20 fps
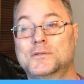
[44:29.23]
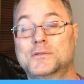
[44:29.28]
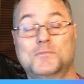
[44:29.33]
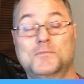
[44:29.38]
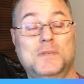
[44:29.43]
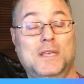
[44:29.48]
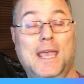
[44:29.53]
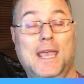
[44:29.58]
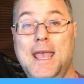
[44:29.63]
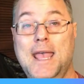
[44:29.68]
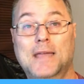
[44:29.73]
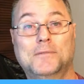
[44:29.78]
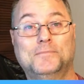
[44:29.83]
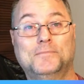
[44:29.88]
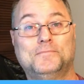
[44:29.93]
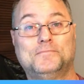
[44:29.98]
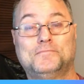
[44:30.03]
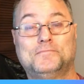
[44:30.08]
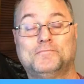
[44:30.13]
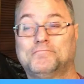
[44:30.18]
Can't do it.
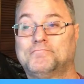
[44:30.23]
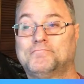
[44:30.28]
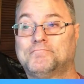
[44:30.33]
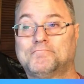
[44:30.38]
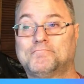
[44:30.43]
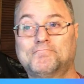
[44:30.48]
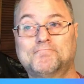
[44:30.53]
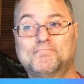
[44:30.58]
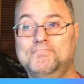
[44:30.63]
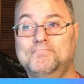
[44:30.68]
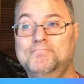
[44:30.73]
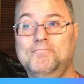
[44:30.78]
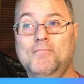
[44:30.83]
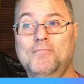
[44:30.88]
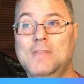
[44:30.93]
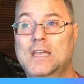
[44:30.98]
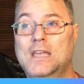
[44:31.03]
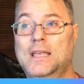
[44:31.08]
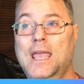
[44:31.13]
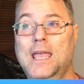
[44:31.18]
You have to
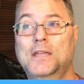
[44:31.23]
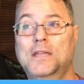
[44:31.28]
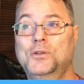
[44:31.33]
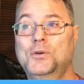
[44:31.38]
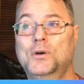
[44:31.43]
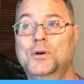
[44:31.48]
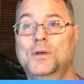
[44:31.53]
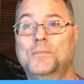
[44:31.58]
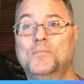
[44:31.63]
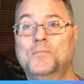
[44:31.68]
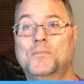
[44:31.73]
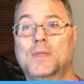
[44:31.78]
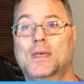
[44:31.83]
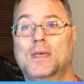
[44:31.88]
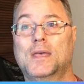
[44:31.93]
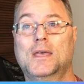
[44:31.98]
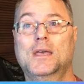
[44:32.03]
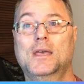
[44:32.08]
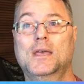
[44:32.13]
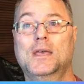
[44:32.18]
focus instead
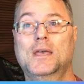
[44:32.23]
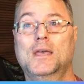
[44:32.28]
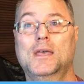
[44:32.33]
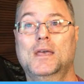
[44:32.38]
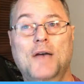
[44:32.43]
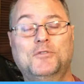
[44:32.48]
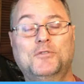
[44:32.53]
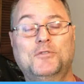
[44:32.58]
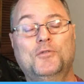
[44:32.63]
of the naysayer,